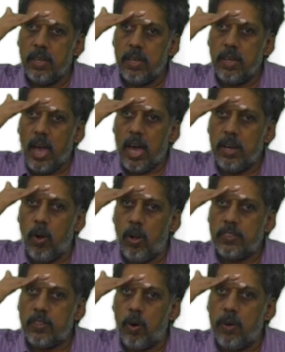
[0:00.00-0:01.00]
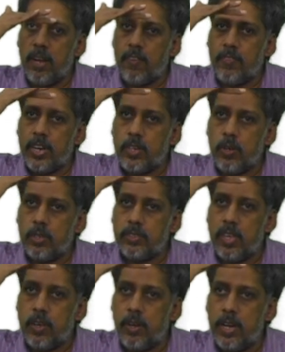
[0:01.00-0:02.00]
and also will affect your
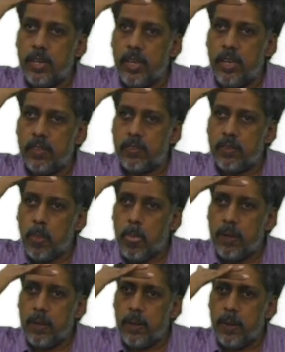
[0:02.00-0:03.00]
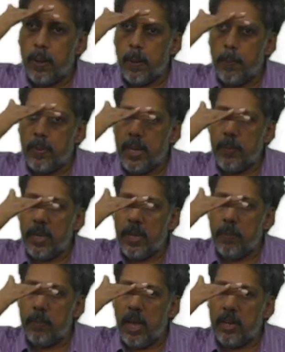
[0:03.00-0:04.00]
securities,
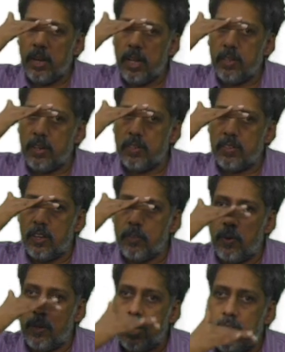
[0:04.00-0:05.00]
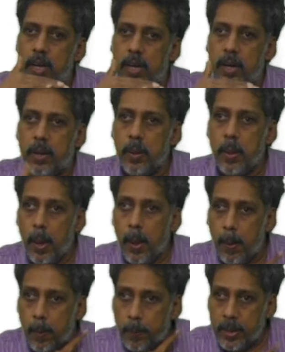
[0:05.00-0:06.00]
premium and other reserves for the
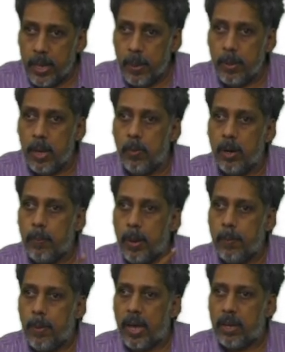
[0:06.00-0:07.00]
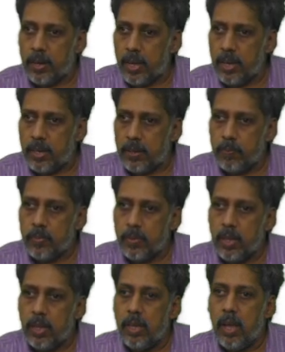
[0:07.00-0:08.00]
premium on buyback, right?
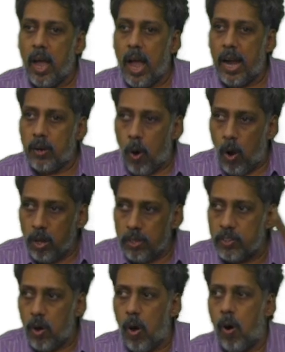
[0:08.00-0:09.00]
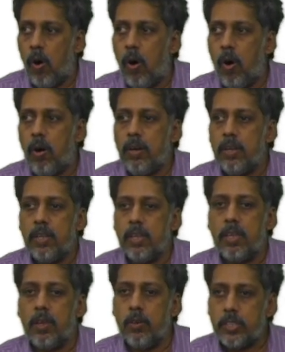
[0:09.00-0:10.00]
Mm. And also
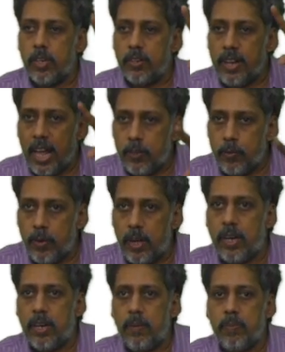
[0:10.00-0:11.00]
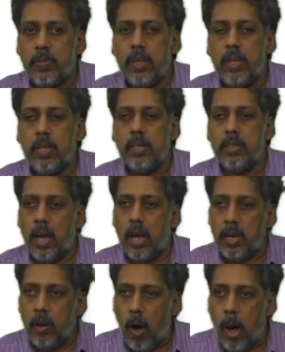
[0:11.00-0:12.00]
you should transfer the
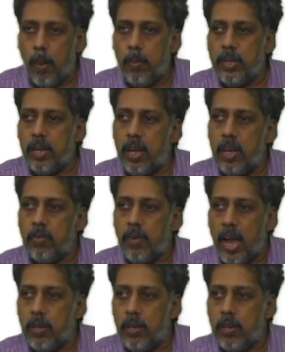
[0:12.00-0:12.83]
nominal value